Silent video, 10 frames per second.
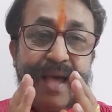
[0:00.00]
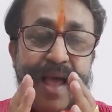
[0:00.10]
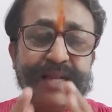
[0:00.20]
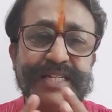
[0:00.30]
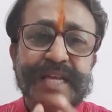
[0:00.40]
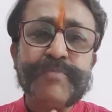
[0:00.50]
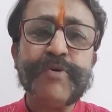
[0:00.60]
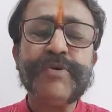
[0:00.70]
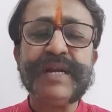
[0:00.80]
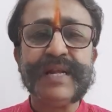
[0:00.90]
I'll share
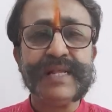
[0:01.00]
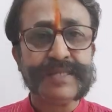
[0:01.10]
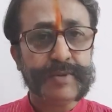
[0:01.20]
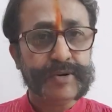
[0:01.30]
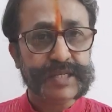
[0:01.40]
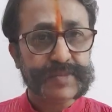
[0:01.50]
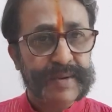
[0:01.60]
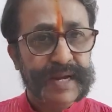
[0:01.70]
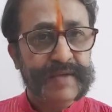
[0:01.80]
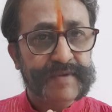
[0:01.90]
more details about this
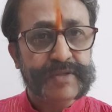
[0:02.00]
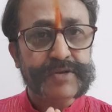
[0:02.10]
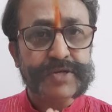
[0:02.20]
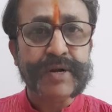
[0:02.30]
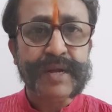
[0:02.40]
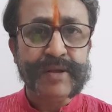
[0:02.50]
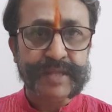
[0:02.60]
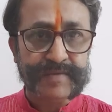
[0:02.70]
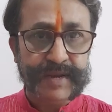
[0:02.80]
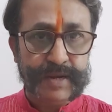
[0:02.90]
painting with you shortly
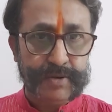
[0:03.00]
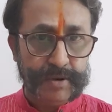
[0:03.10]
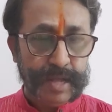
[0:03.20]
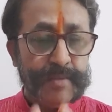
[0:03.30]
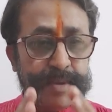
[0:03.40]
on the video.